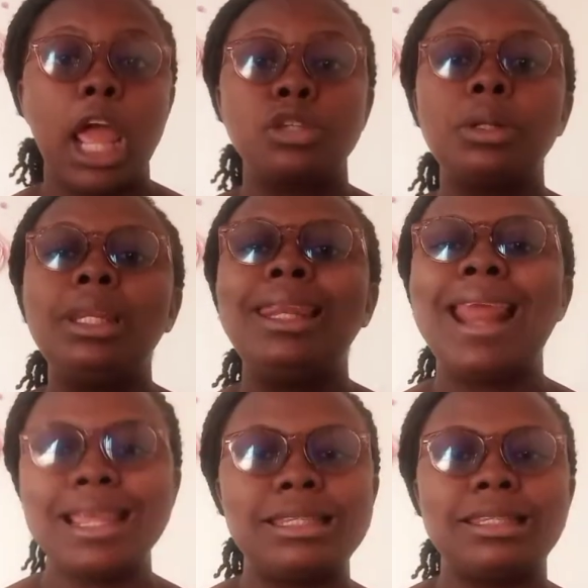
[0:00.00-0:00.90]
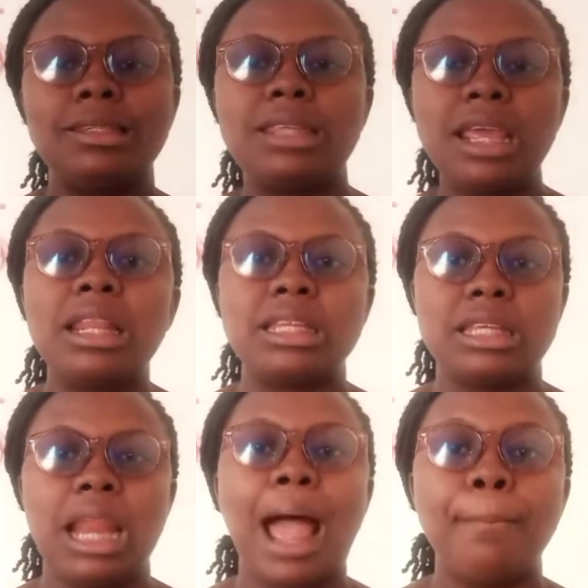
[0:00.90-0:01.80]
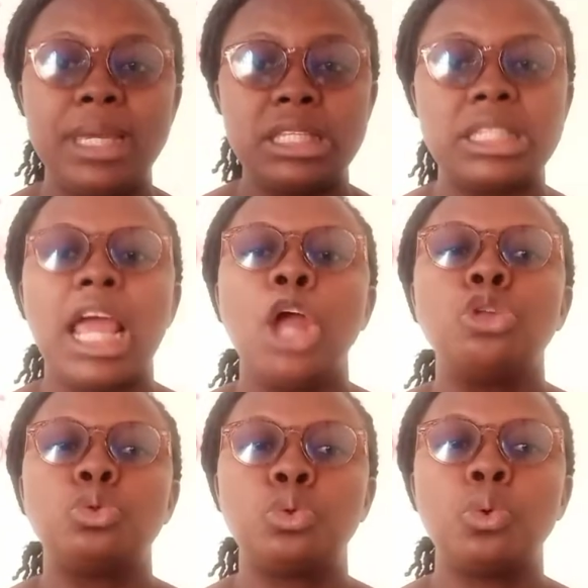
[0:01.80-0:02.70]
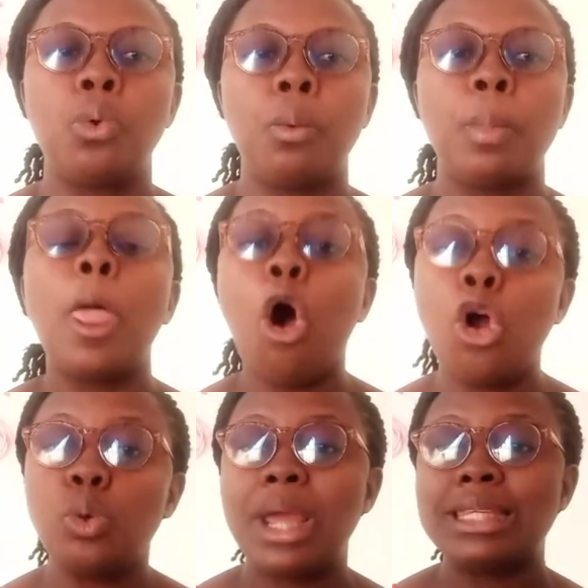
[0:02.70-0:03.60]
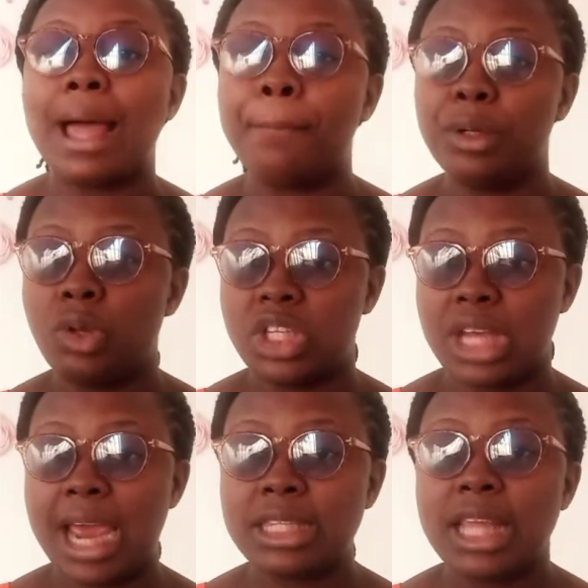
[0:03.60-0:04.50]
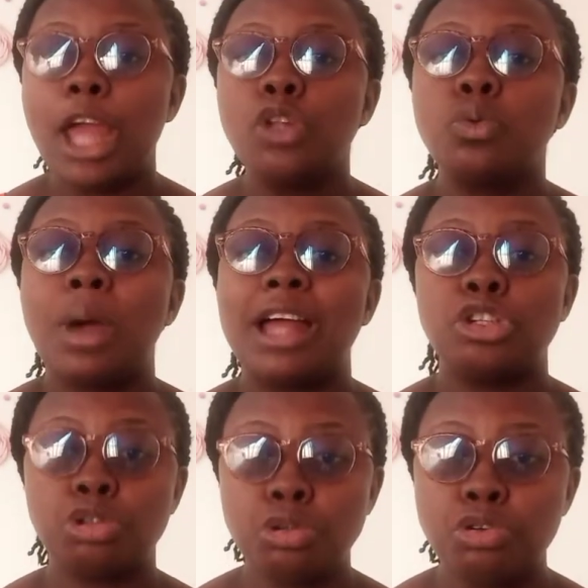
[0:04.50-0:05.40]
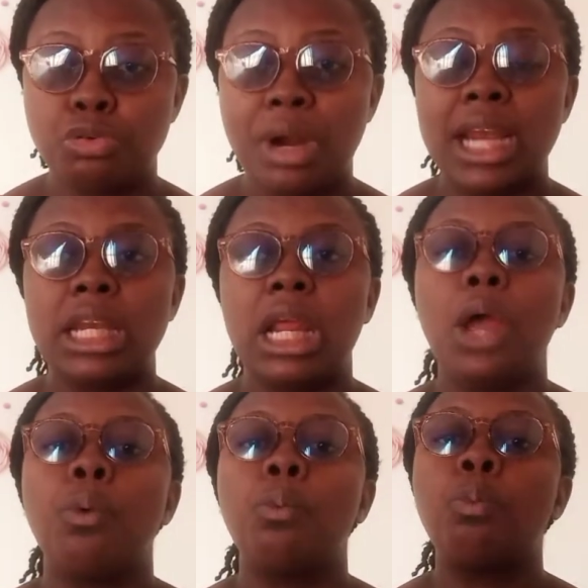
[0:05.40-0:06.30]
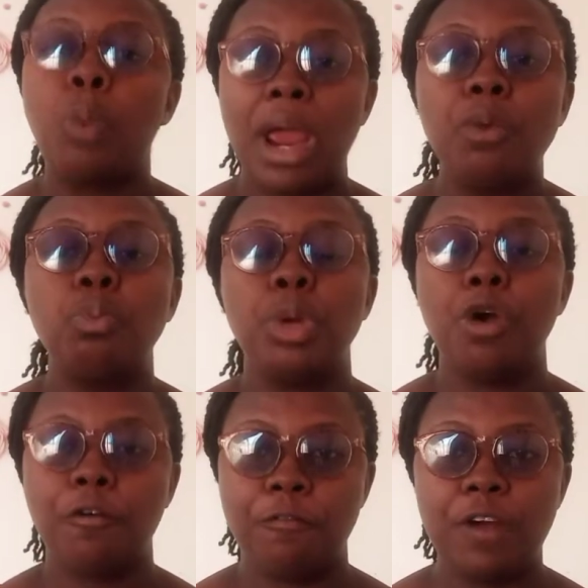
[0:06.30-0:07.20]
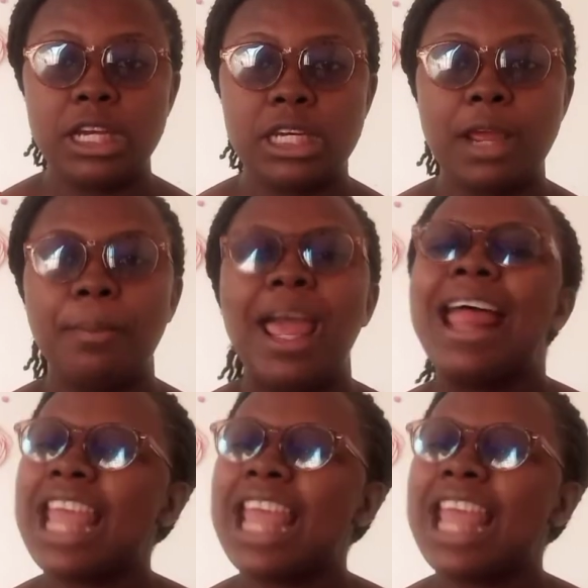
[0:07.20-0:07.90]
So let's take it as an habit to always apologize to our children when we offend them.